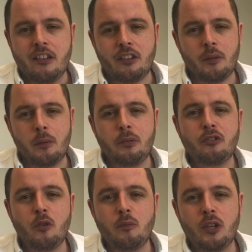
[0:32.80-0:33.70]
So I'm going to
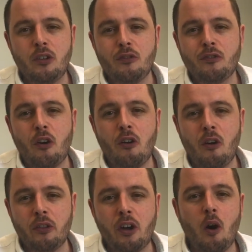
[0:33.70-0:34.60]
presume that you've got
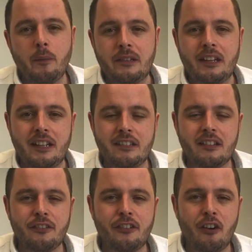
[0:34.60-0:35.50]
all the common sense
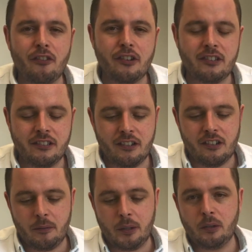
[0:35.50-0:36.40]
stuff covered. You're
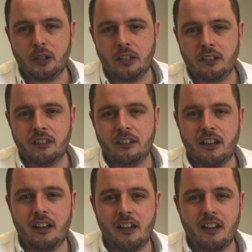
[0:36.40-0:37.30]
going to be looking
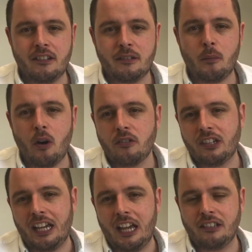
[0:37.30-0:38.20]
as smart as you
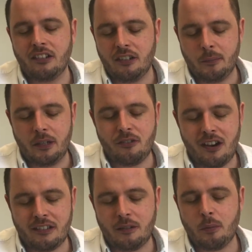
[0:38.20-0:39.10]
can. You're going to be
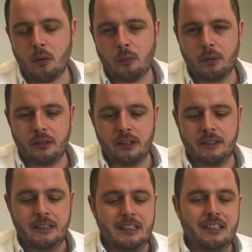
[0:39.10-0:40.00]
dressed appropriately.
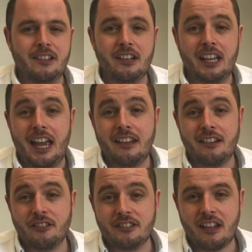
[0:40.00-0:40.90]
You're going to get
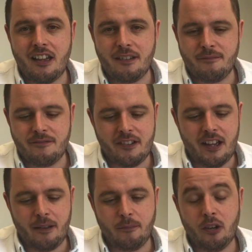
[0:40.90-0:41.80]
there on time.
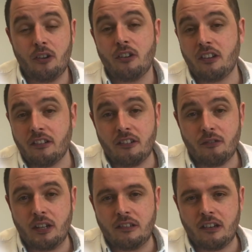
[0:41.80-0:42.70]
You're going to have done your
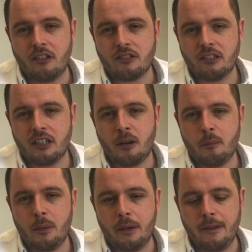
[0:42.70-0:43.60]
research on the
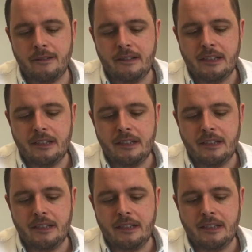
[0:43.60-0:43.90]
company.